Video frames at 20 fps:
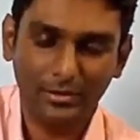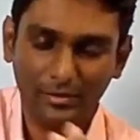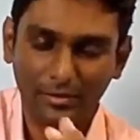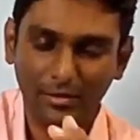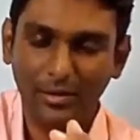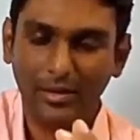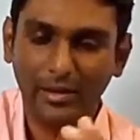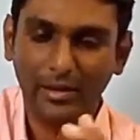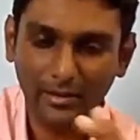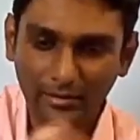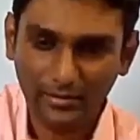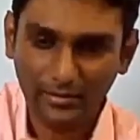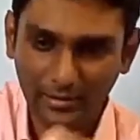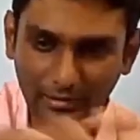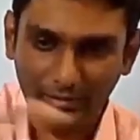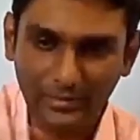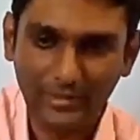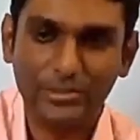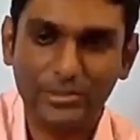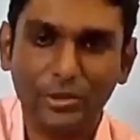uh, Reliance
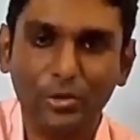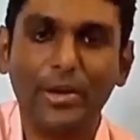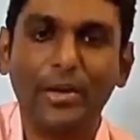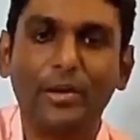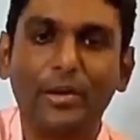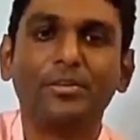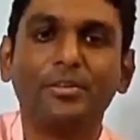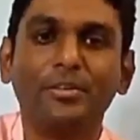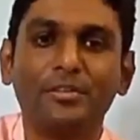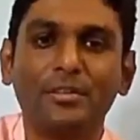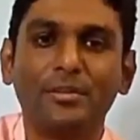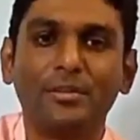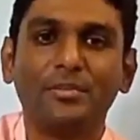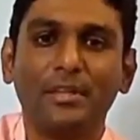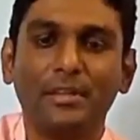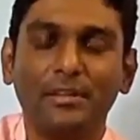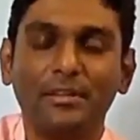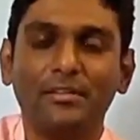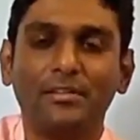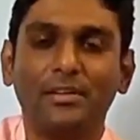and the Jio
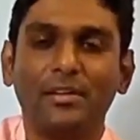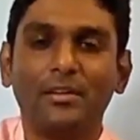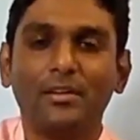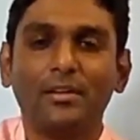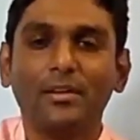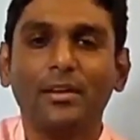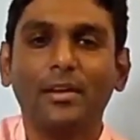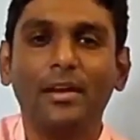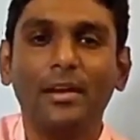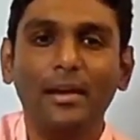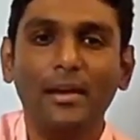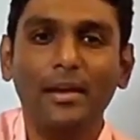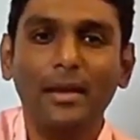ecosystems at the center.